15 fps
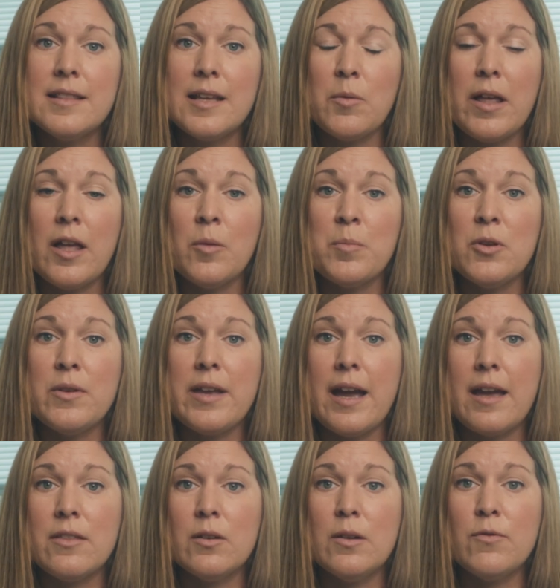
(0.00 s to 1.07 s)
that will help you
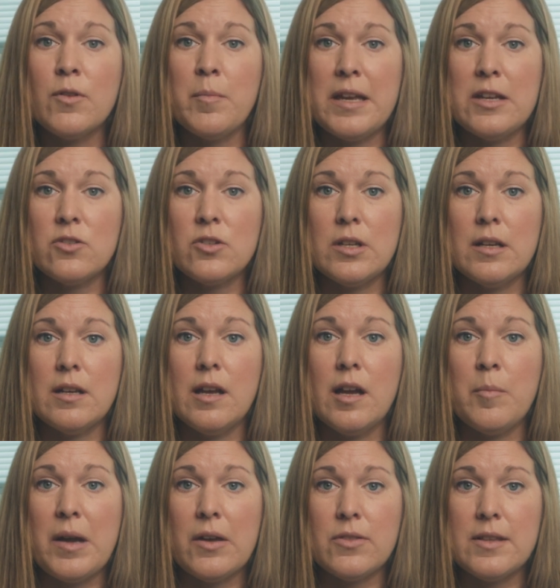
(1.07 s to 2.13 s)
gather information
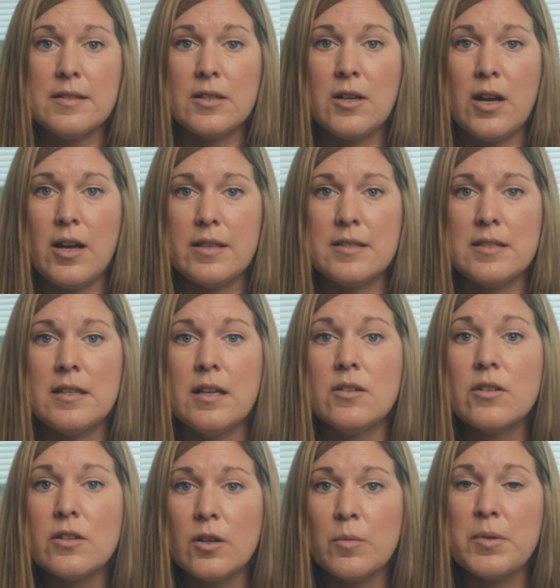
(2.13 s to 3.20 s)
about these costs
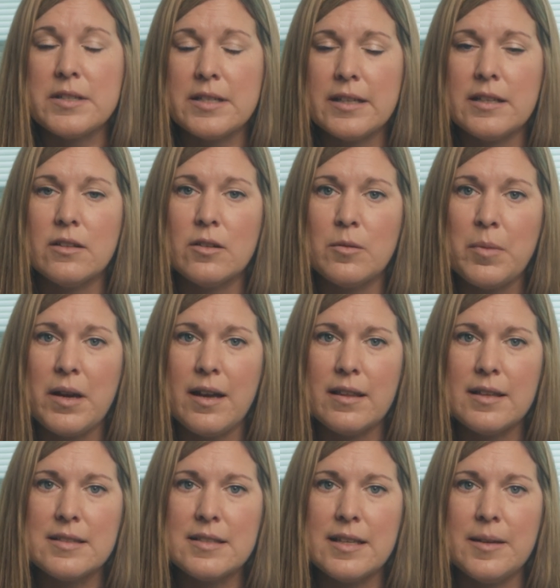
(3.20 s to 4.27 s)
under your particular
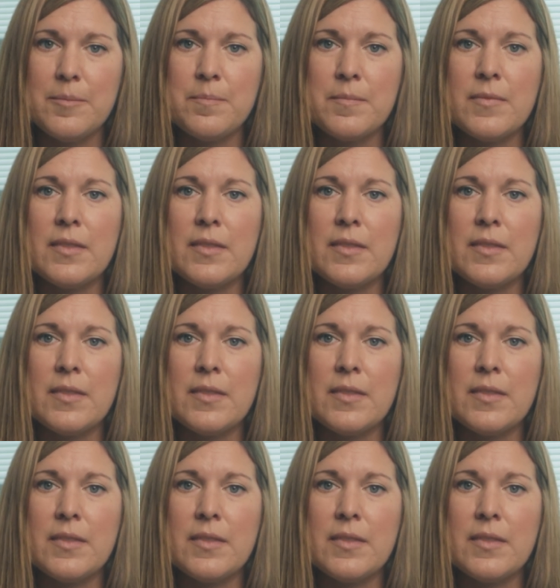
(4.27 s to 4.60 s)
policy.